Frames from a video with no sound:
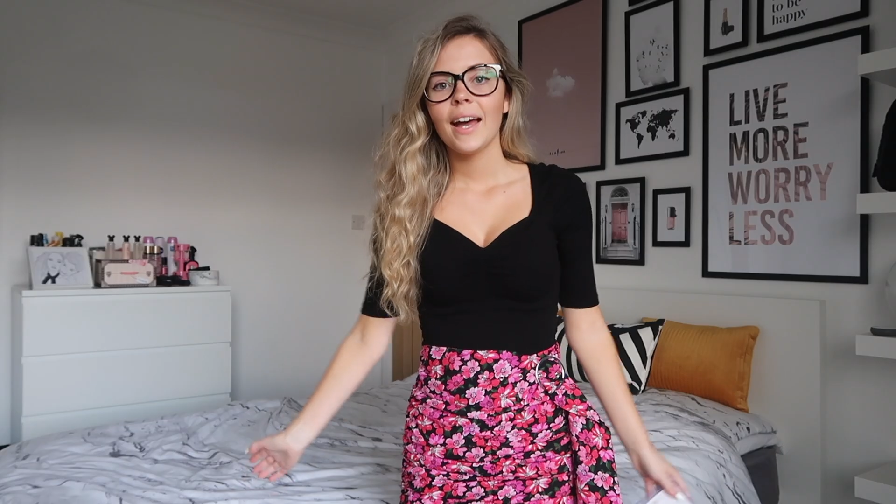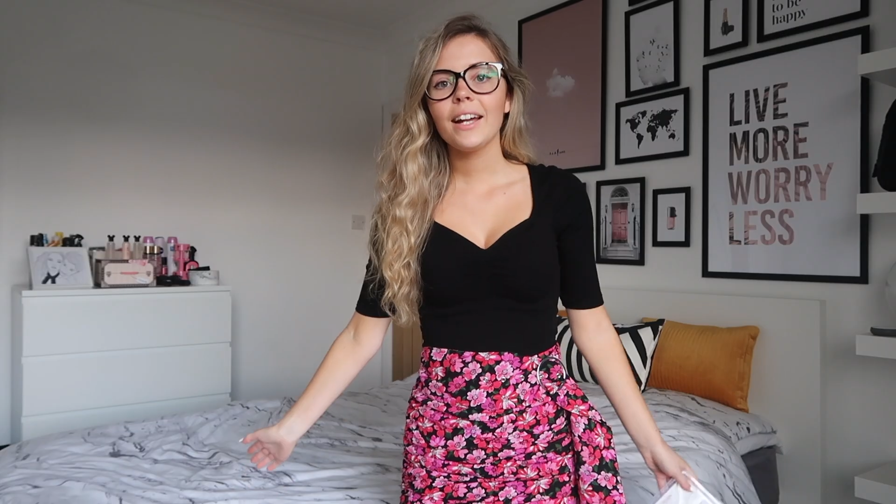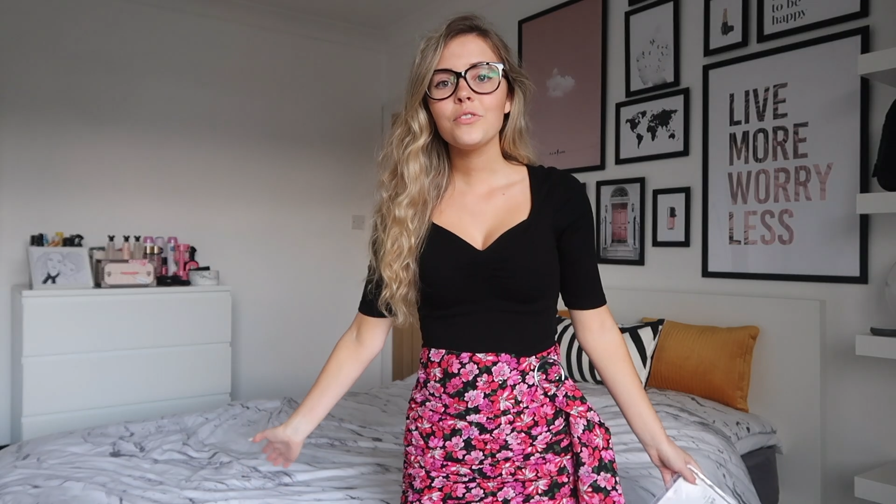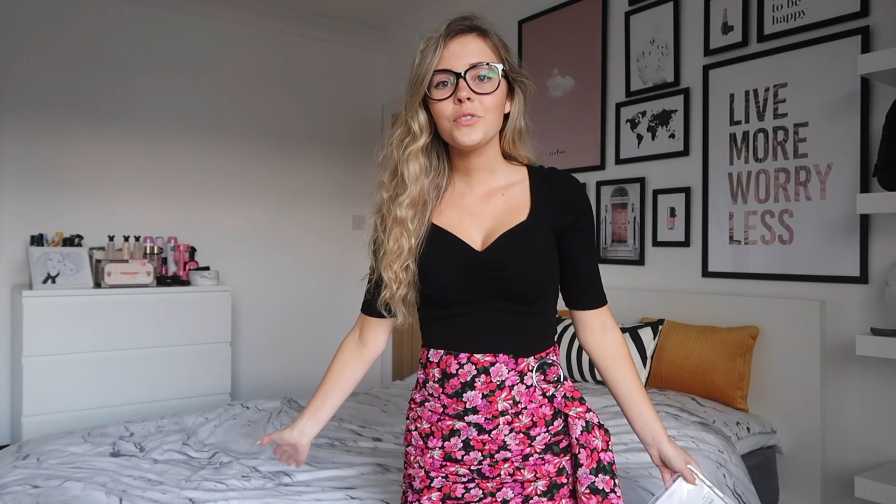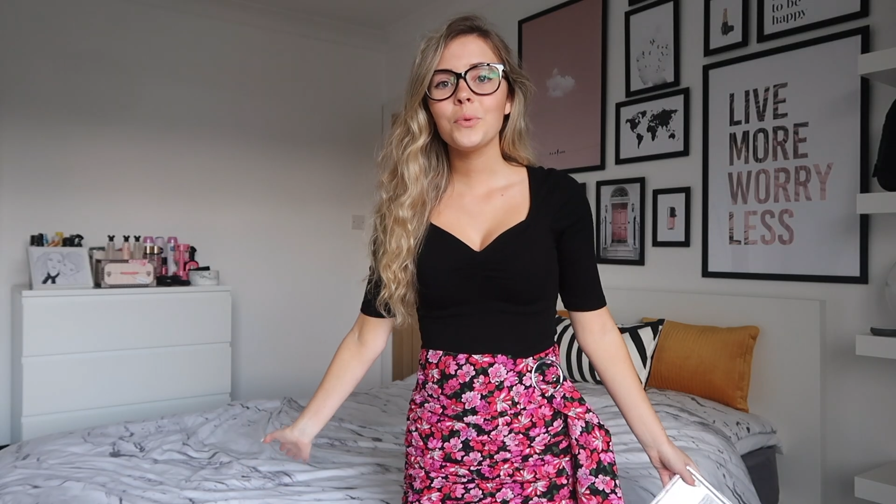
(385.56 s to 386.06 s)
Hey
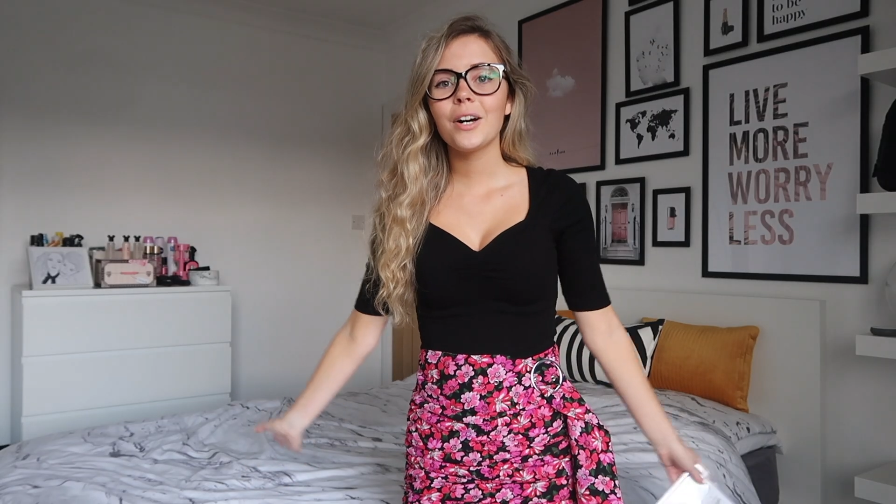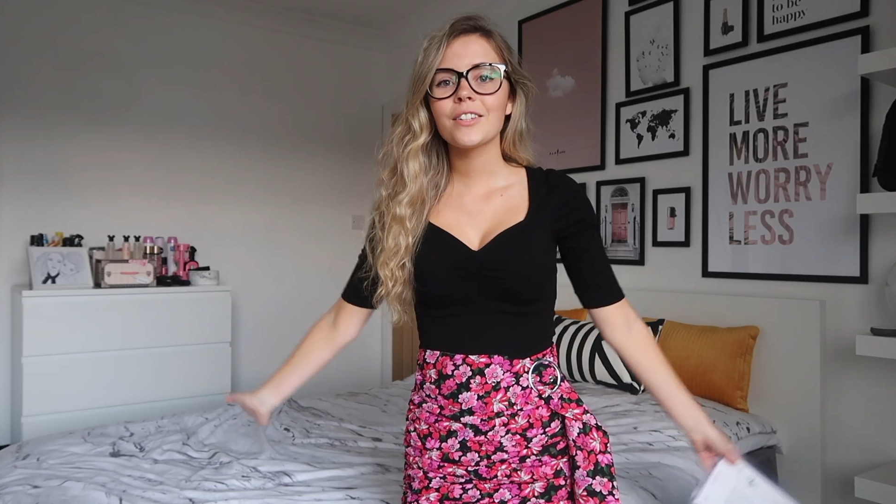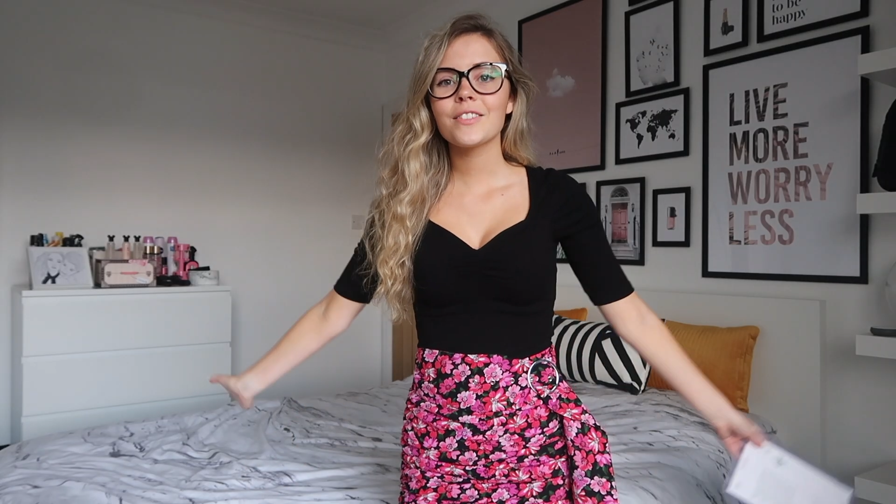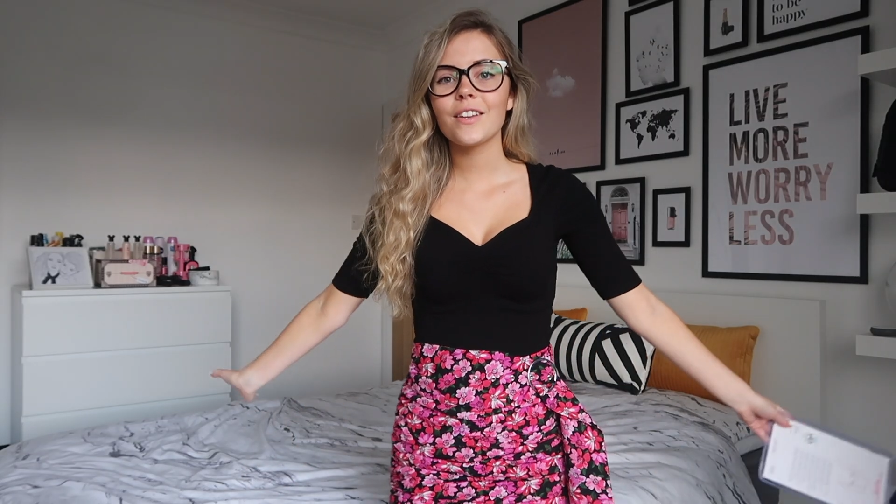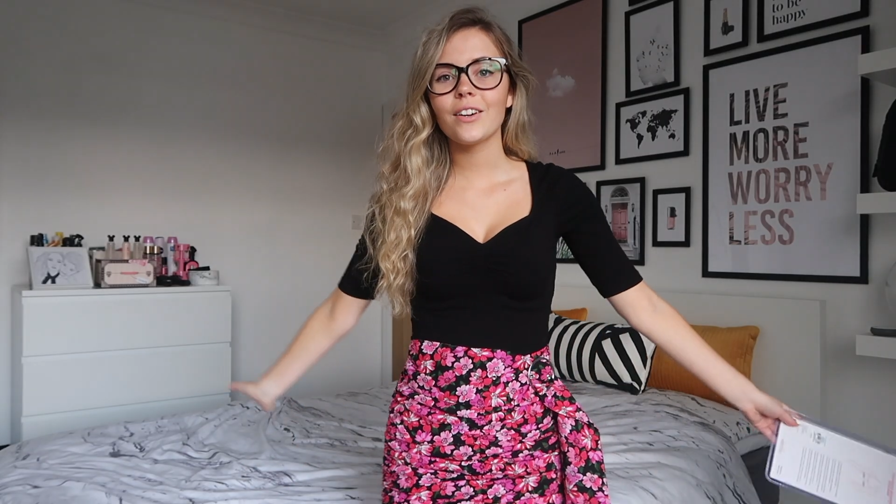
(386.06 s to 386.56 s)

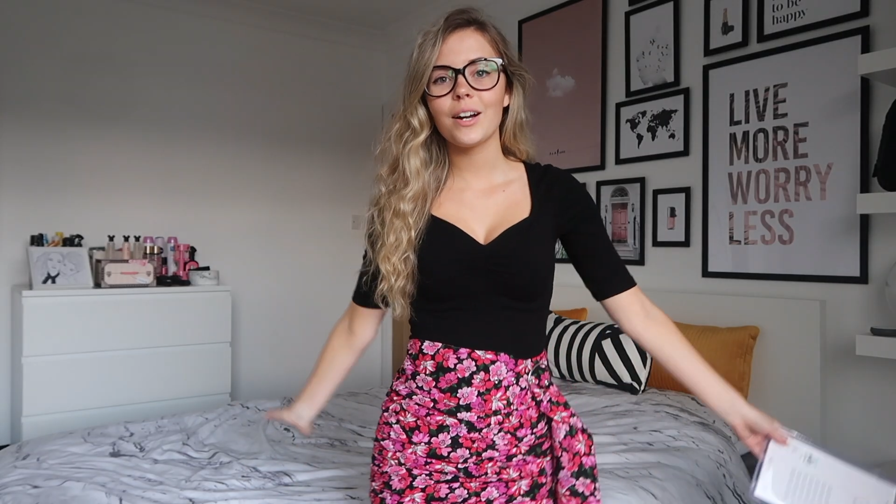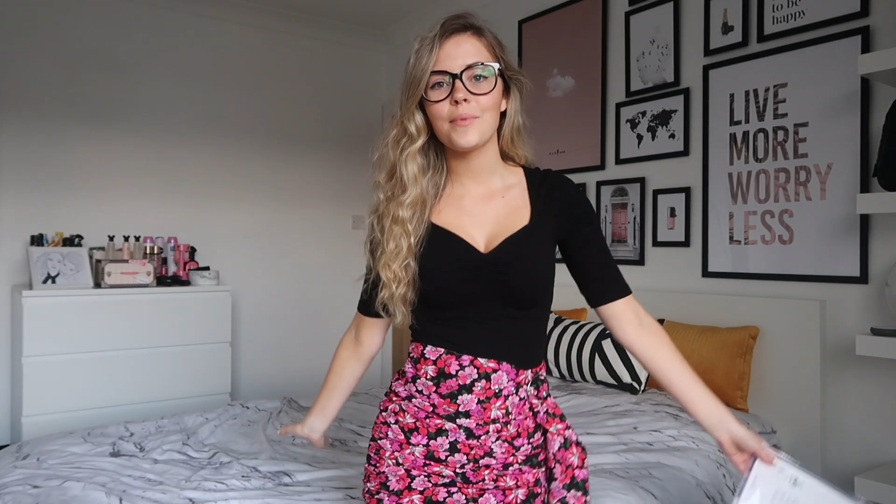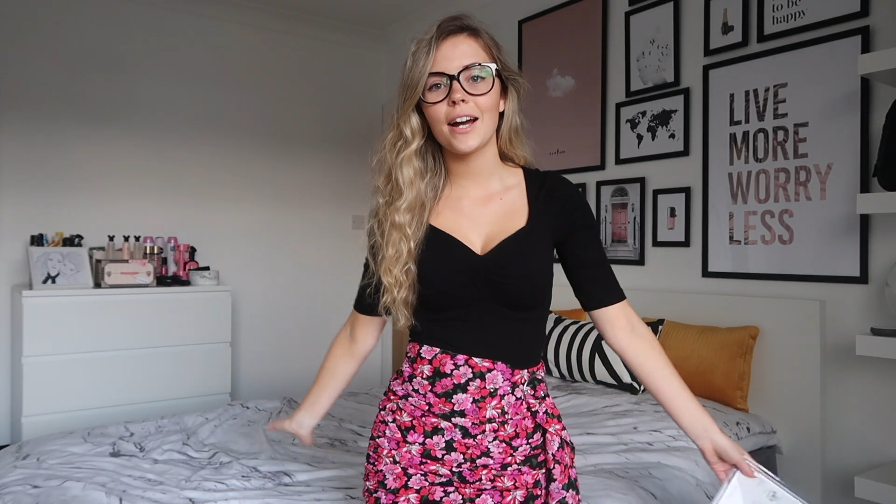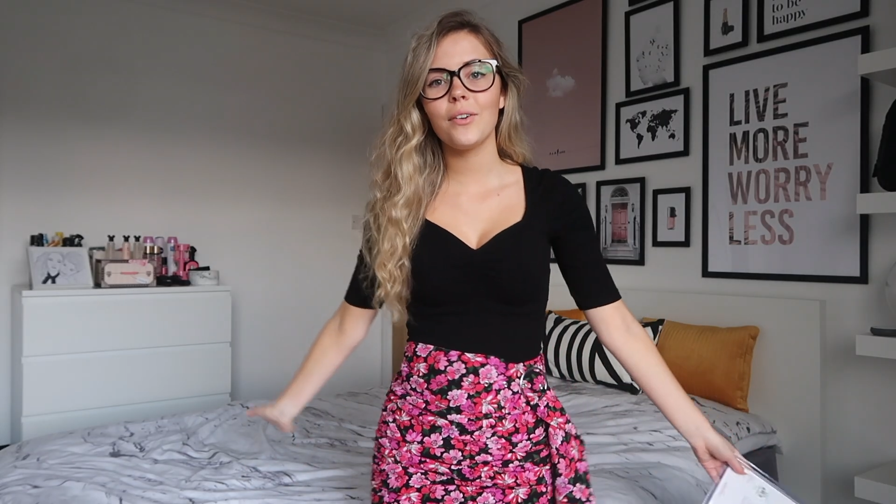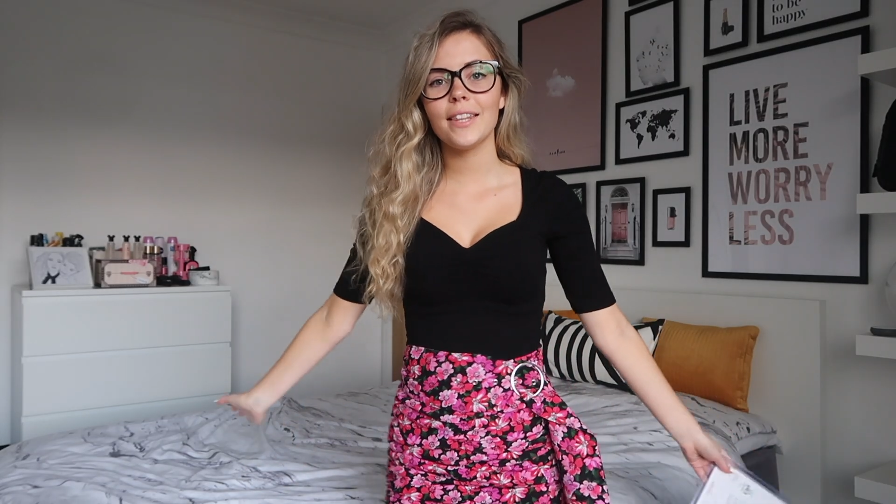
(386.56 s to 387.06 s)
everyone, so I'm
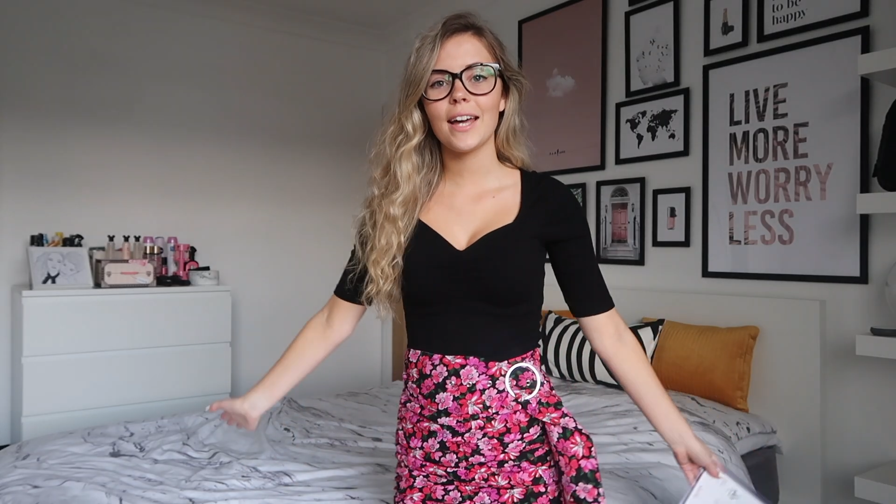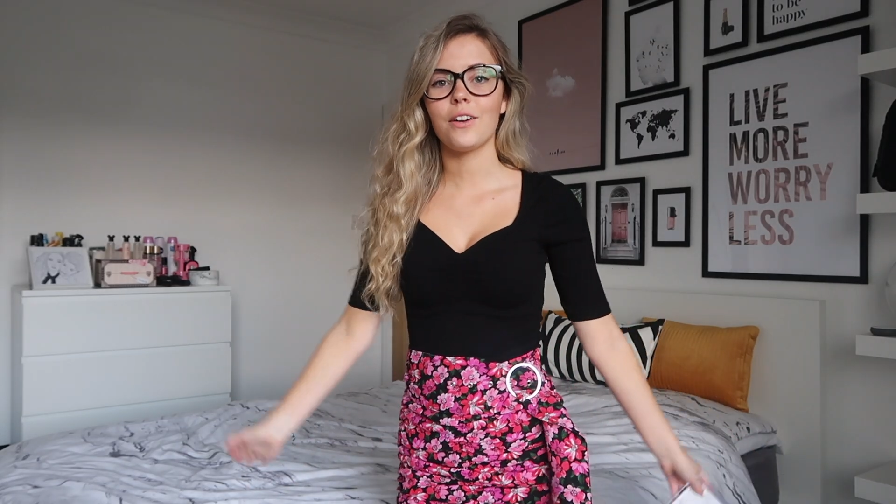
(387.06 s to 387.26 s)
now in the